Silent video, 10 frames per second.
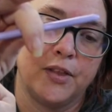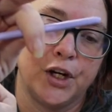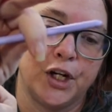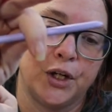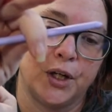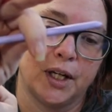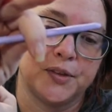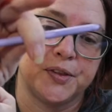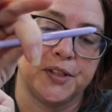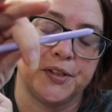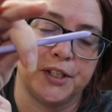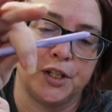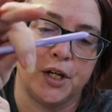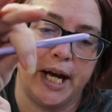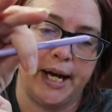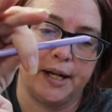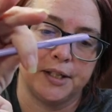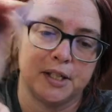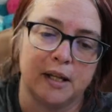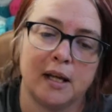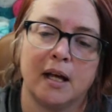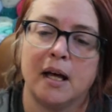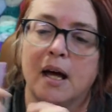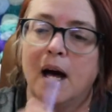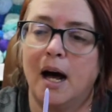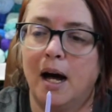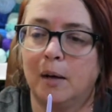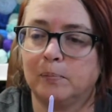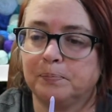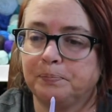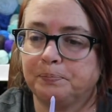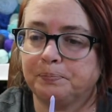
the hook sits in her hand. I'm